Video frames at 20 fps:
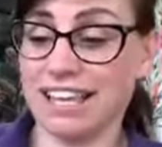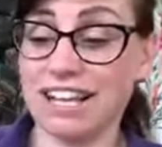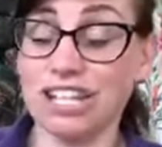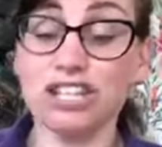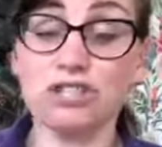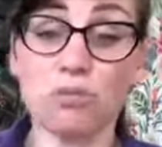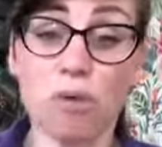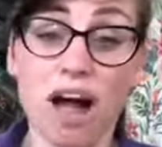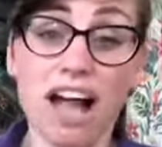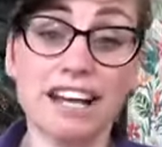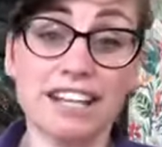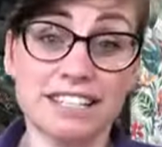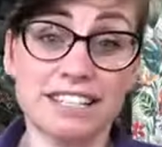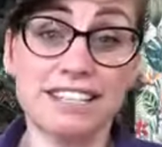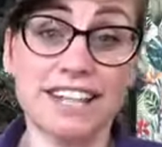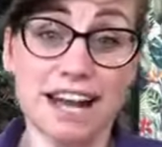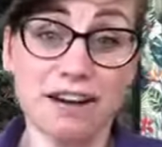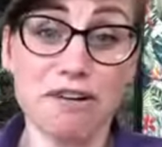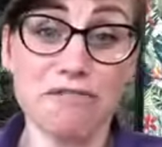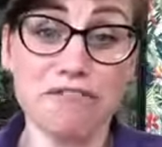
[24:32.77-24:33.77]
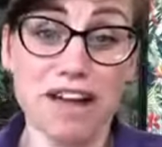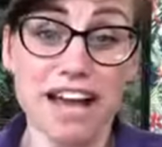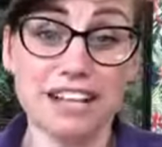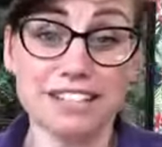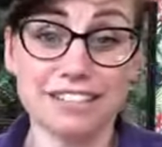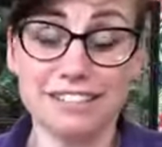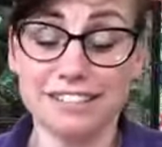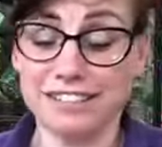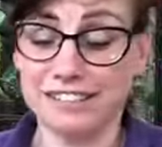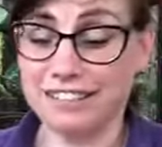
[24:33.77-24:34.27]
twice now I've had
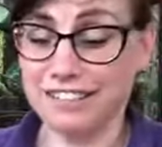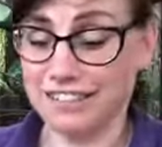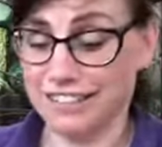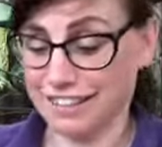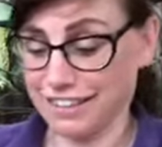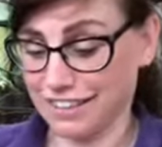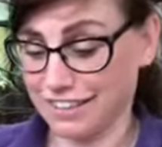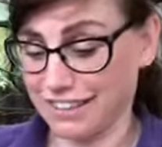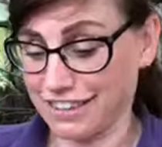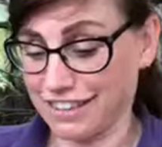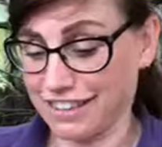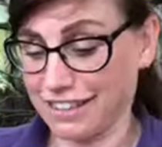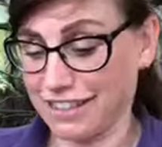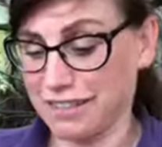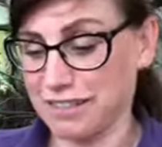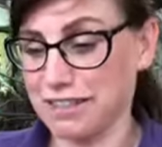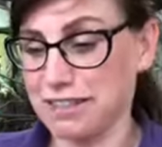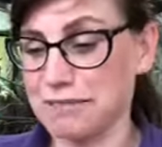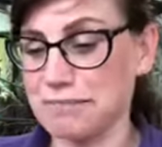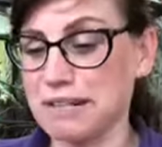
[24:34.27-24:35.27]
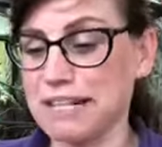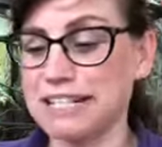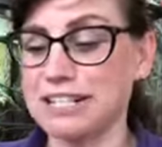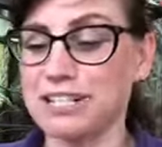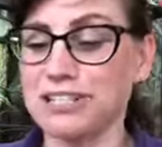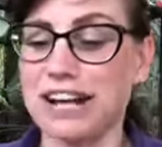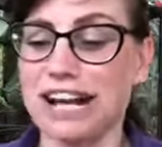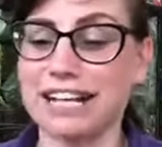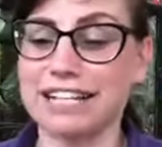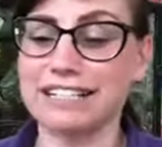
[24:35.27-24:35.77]
the bearded
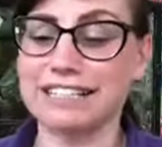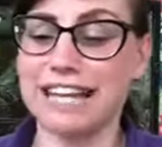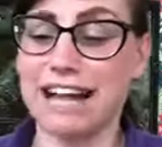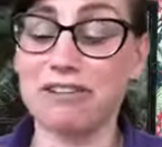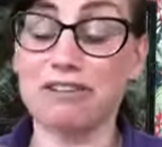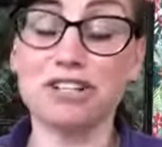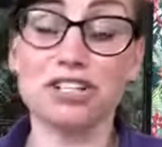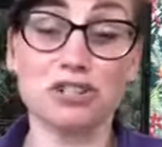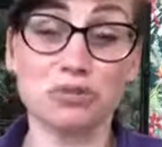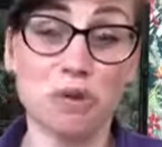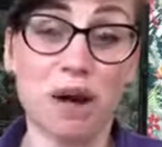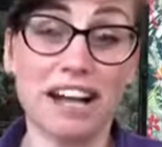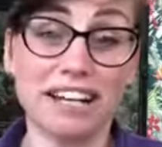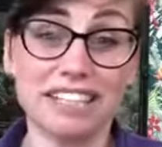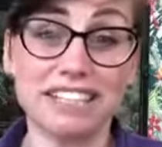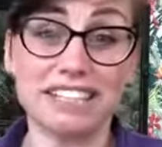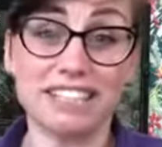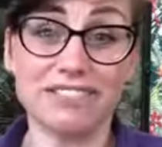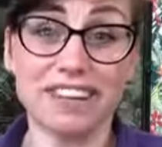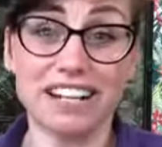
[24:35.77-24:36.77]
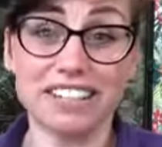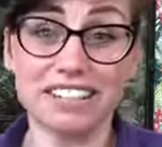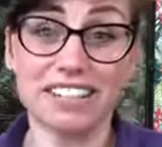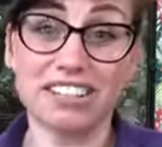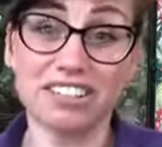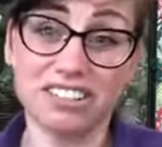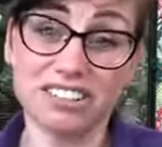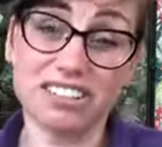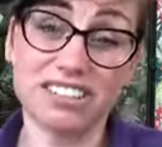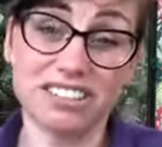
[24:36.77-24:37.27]
dragons out and twice they've actually
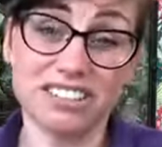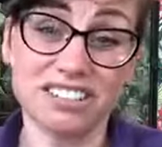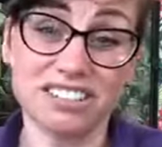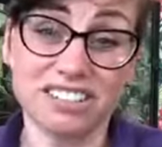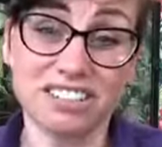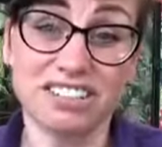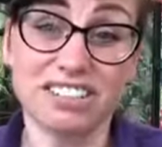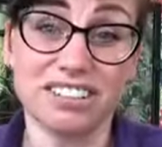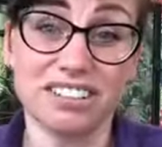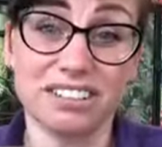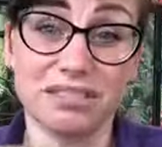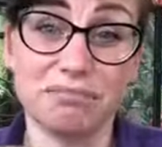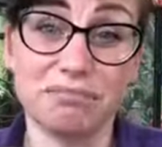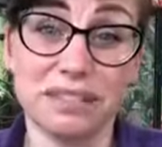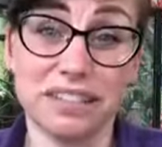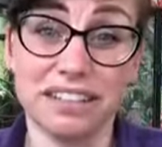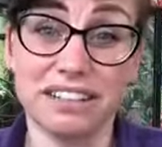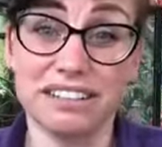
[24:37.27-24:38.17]
gone to the toilet on me.